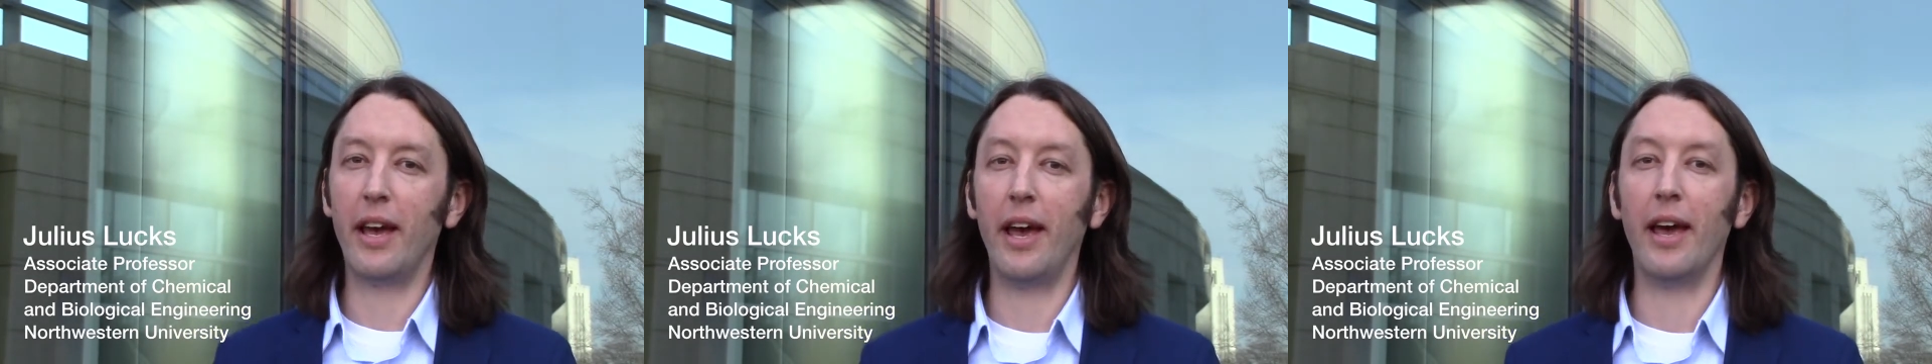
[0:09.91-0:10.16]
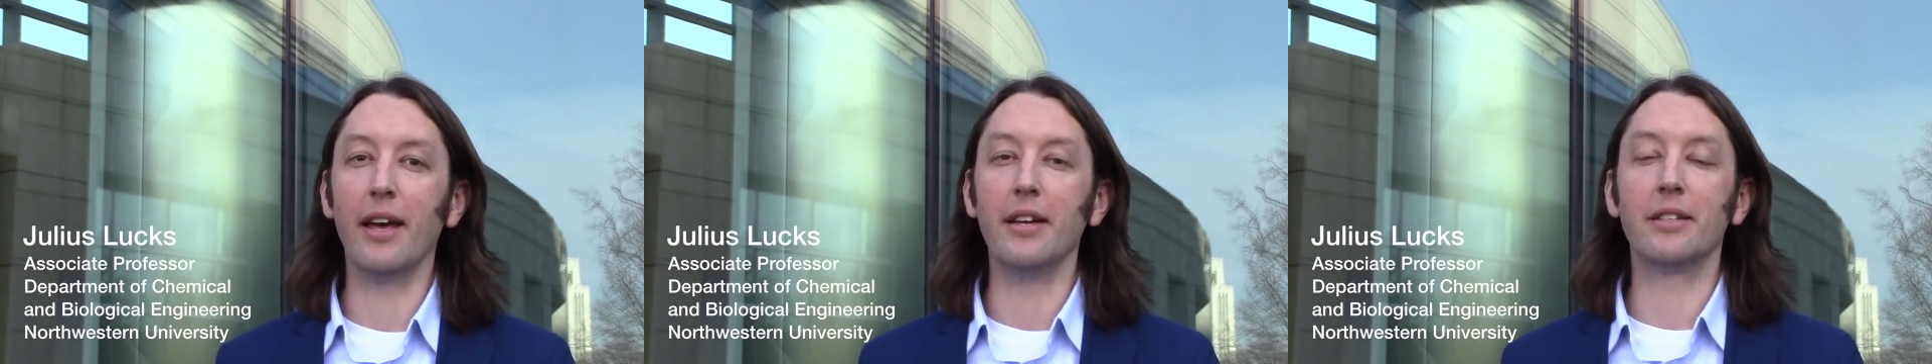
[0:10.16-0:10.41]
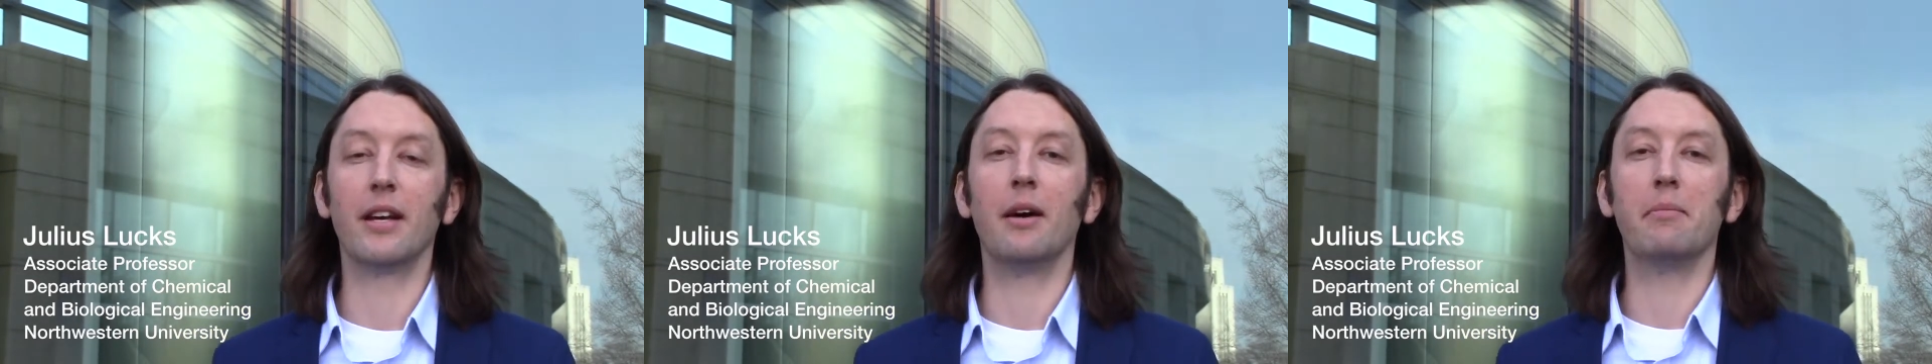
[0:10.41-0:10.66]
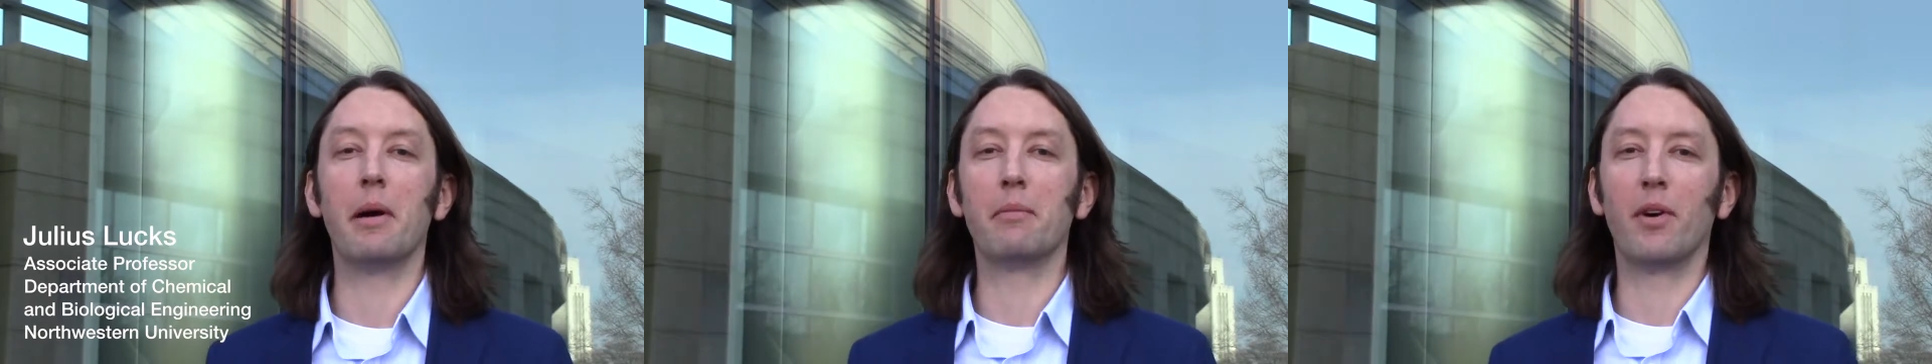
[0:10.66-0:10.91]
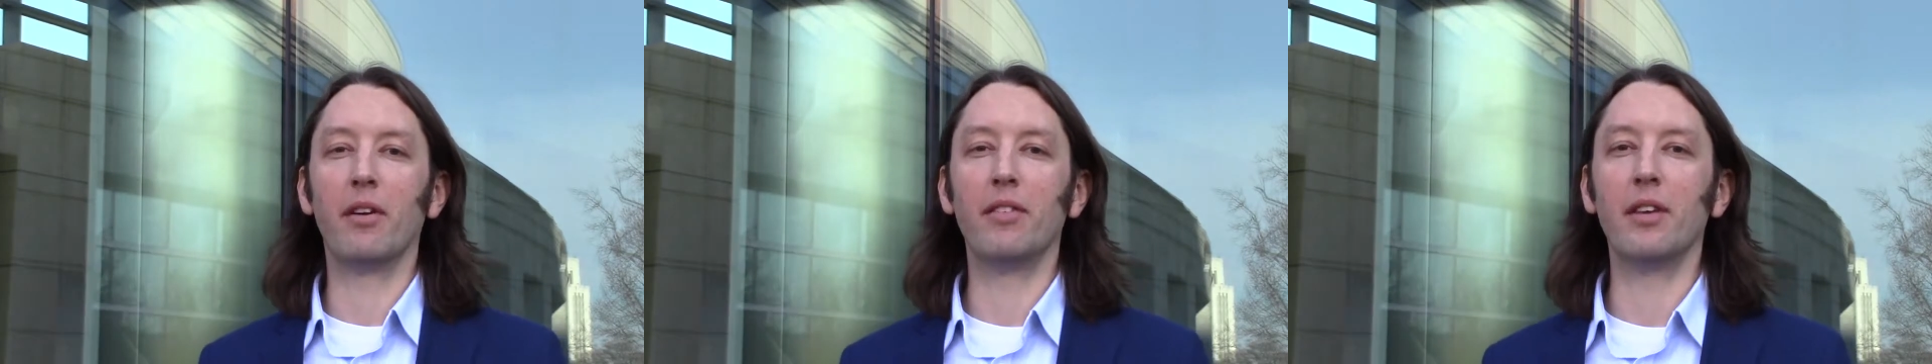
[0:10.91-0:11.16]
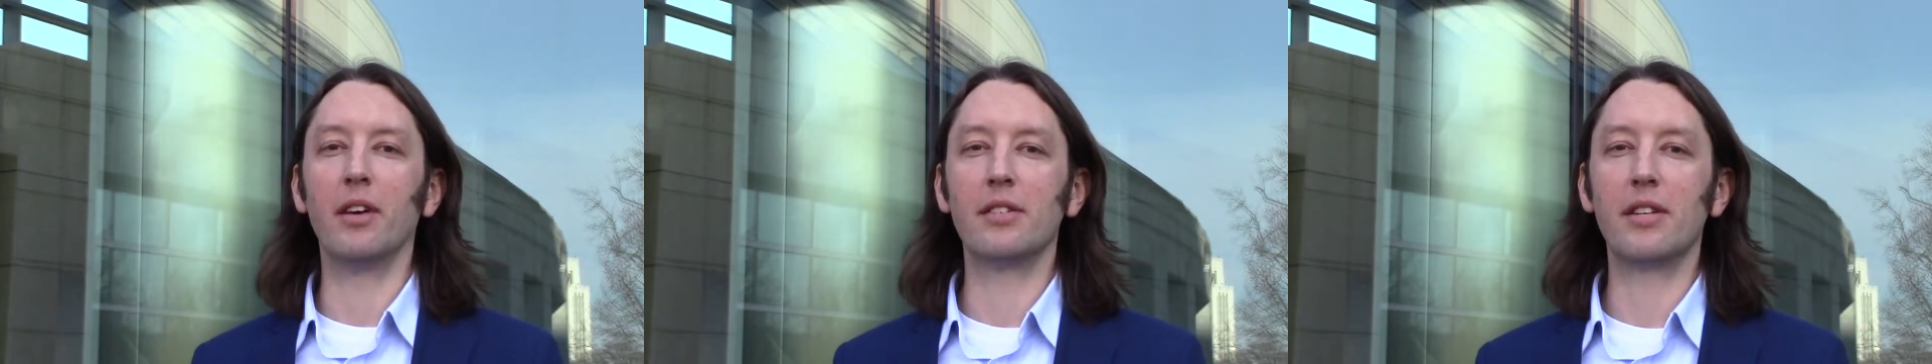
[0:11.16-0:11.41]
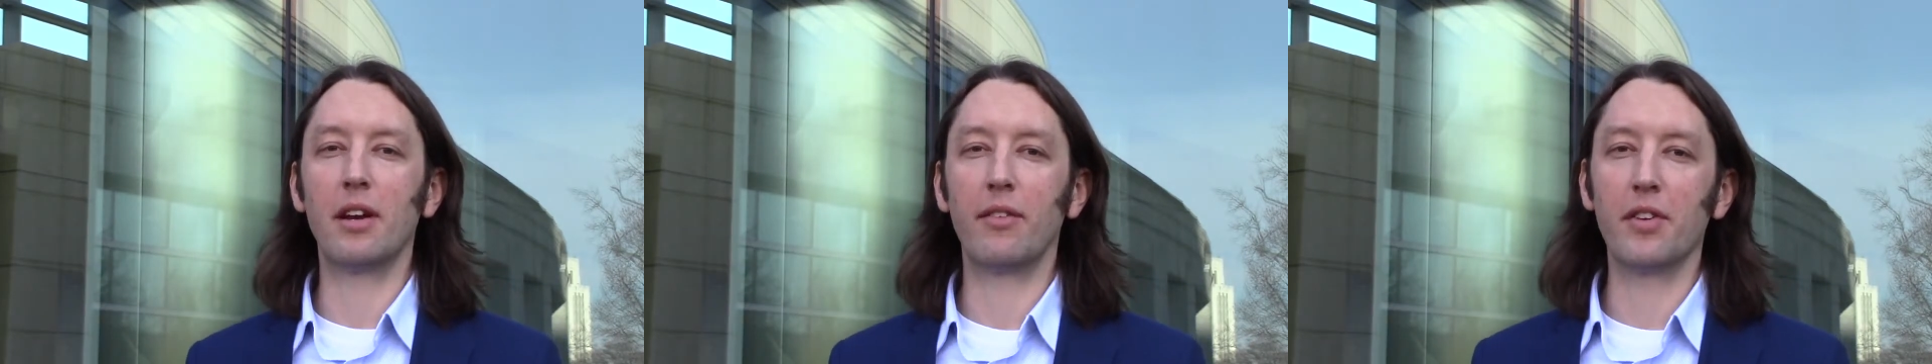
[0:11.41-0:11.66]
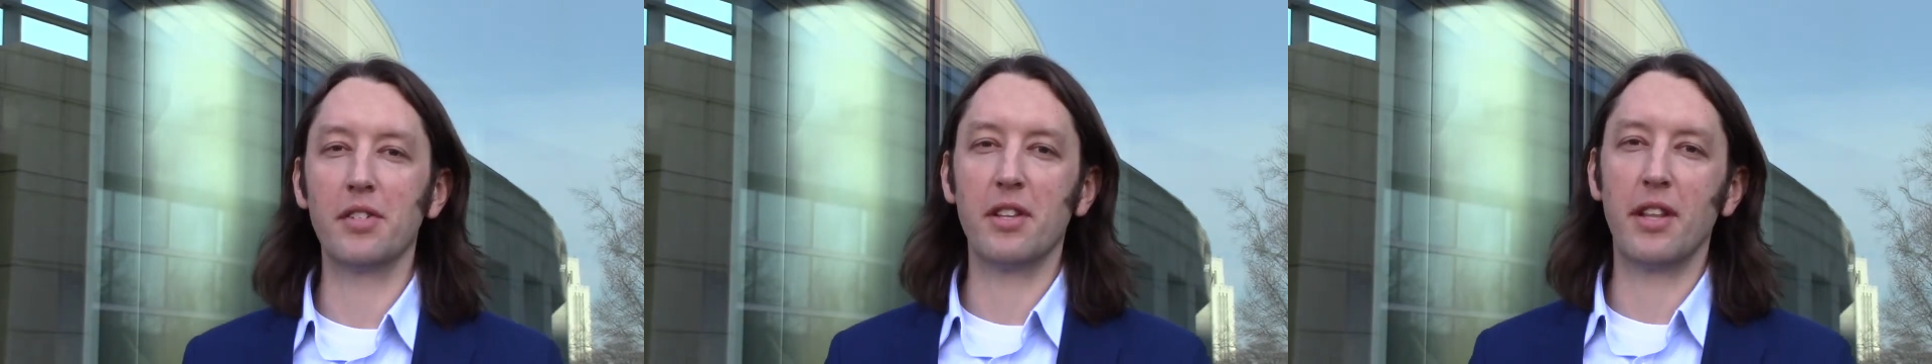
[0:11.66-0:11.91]
and a member of the Center
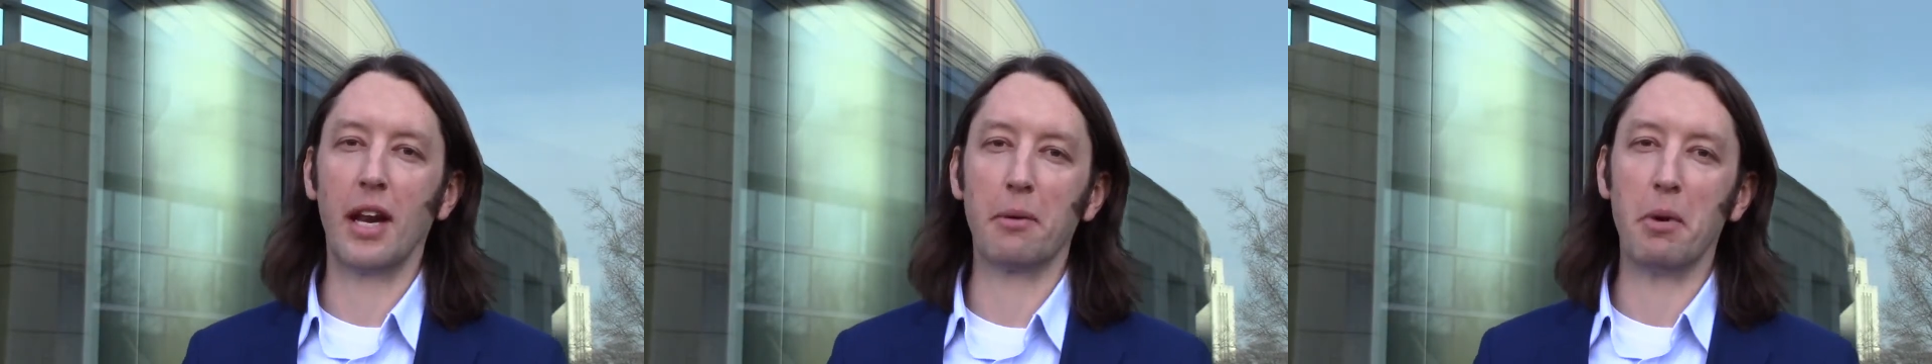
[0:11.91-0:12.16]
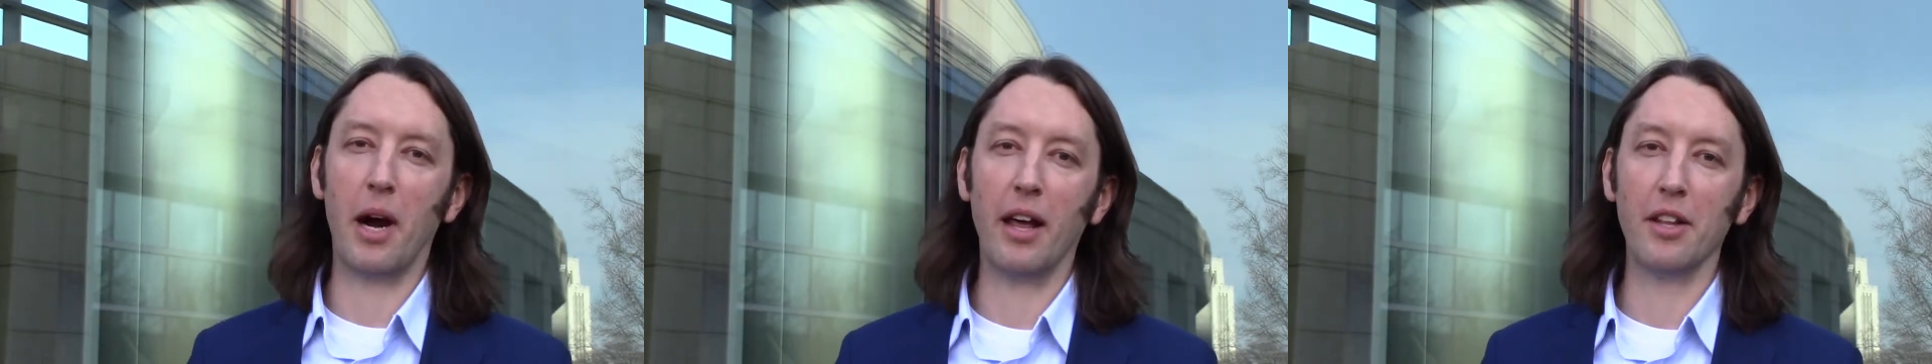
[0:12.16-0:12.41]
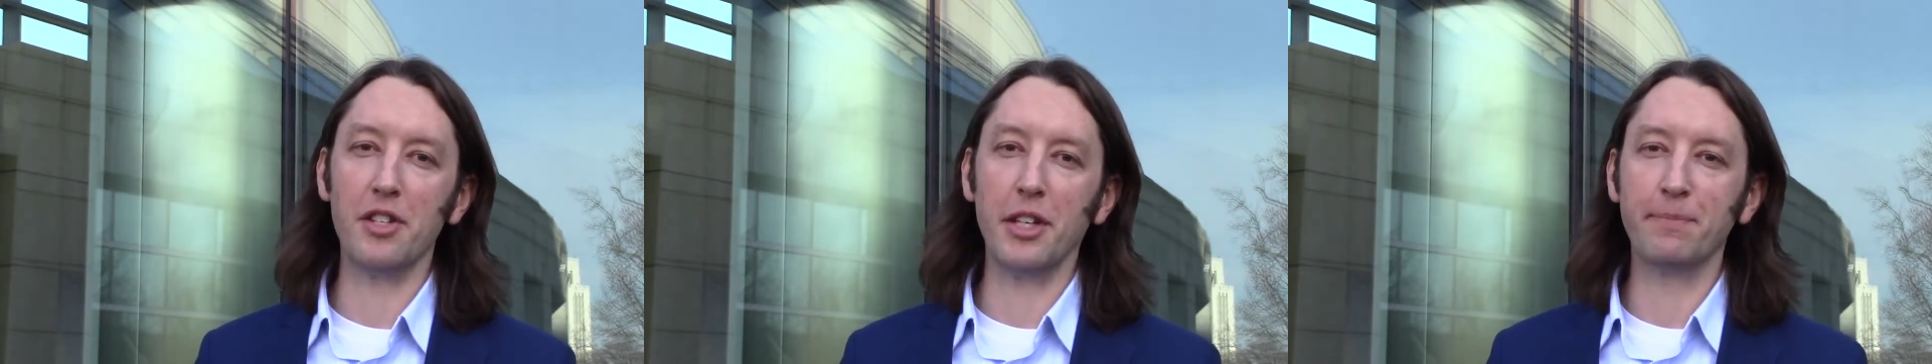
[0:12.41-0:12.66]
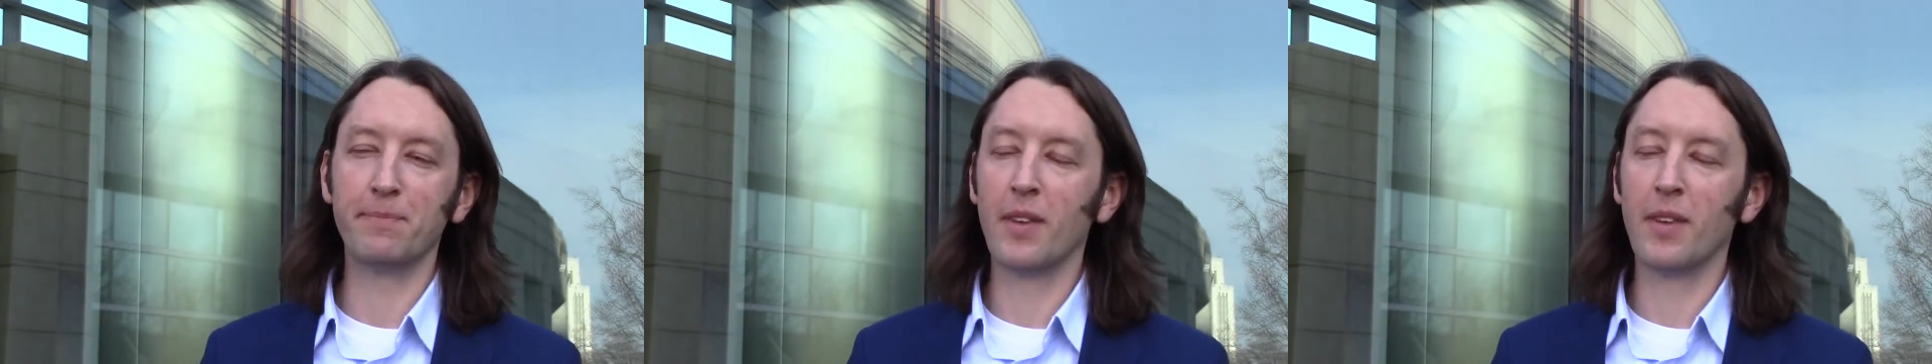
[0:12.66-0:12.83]
for Synthetic Biology.